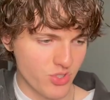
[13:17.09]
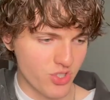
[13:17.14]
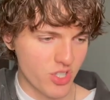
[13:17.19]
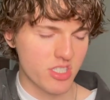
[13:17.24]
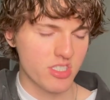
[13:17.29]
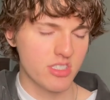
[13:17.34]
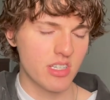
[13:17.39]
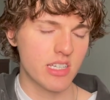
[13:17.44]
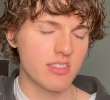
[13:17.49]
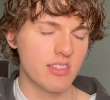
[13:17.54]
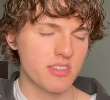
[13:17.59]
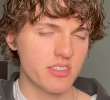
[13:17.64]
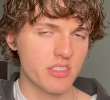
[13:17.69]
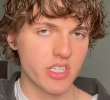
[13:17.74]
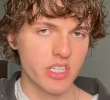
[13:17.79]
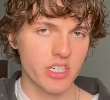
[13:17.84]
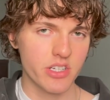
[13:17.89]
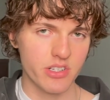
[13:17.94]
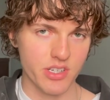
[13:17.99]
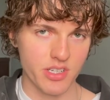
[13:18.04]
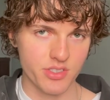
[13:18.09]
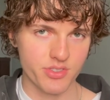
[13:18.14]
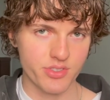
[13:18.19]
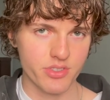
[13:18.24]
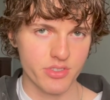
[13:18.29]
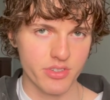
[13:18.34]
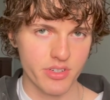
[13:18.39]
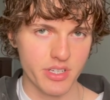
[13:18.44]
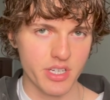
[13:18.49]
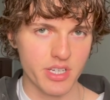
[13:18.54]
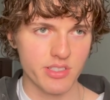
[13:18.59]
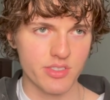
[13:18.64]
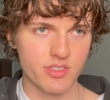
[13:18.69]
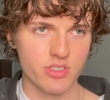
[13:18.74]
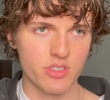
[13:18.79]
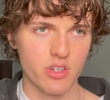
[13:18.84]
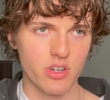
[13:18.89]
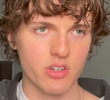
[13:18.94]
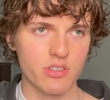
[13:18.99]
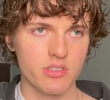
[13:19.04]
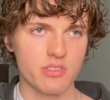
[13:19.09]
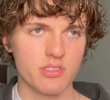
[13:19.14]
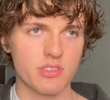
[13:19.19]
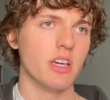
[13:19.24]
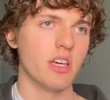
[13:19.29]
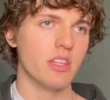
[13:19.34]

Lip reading: Just like The Secret History, it starts